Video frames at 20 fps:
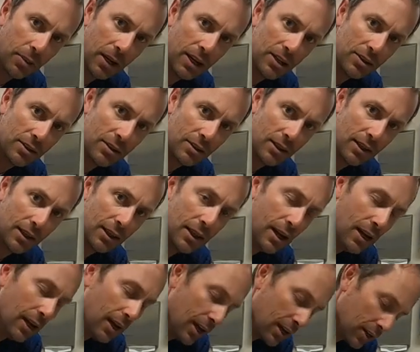the patient's knee
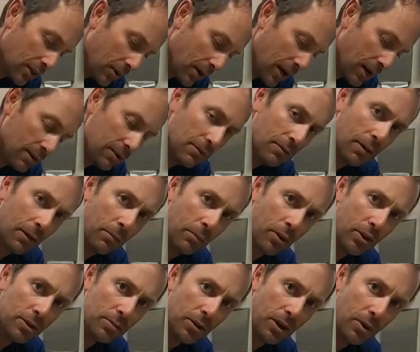and go ahead and, and
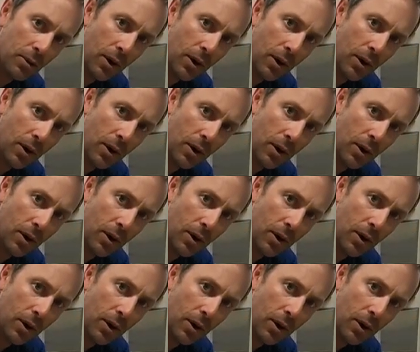push me